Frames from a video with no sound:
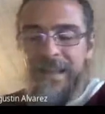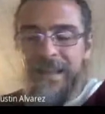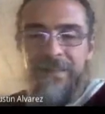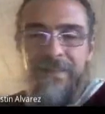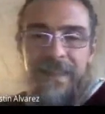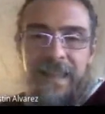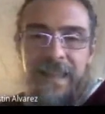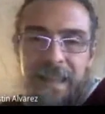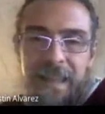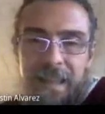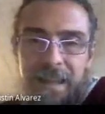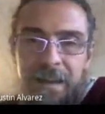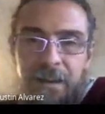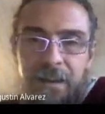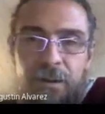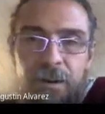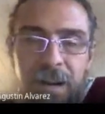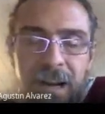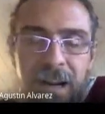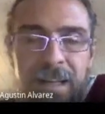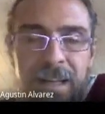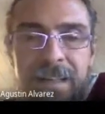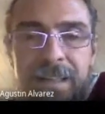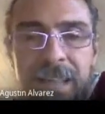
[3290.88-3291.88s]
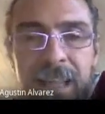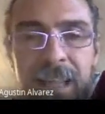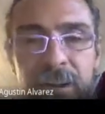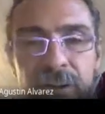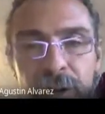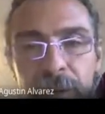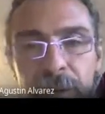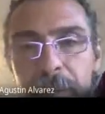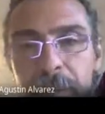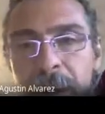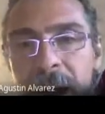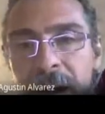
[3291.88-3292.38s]
the
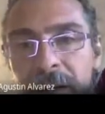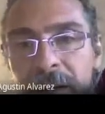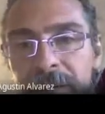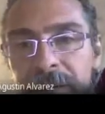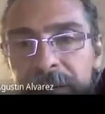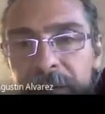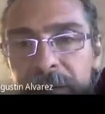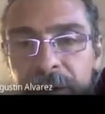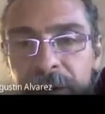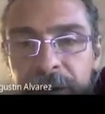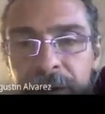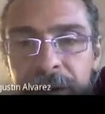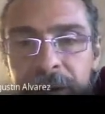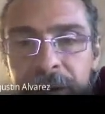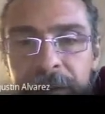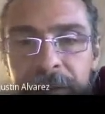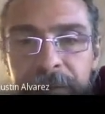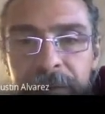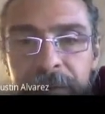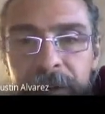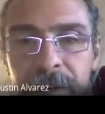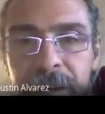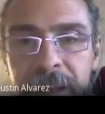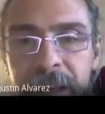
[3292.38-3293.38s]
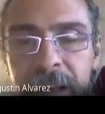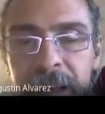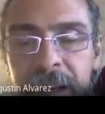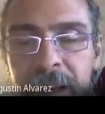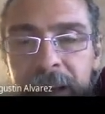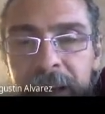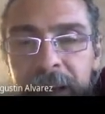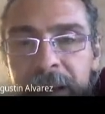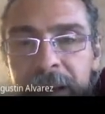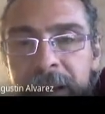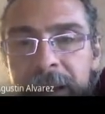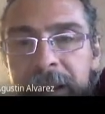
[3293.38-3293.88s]
localization bound for
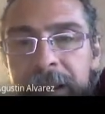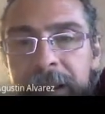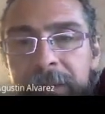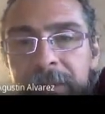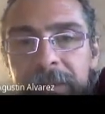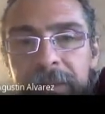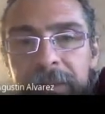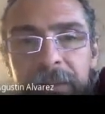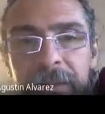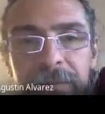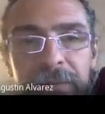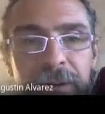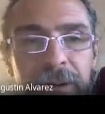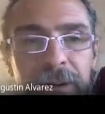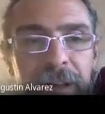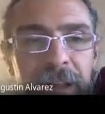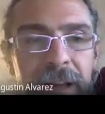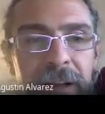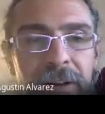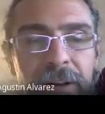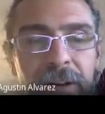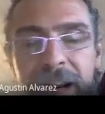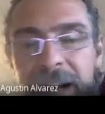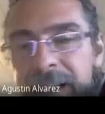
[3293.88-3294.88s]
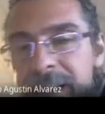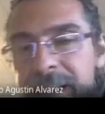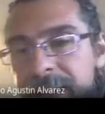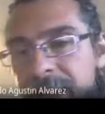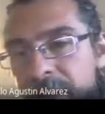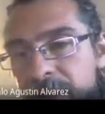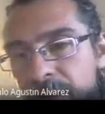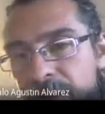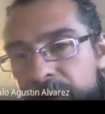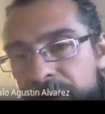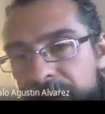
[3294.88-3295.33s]
the localization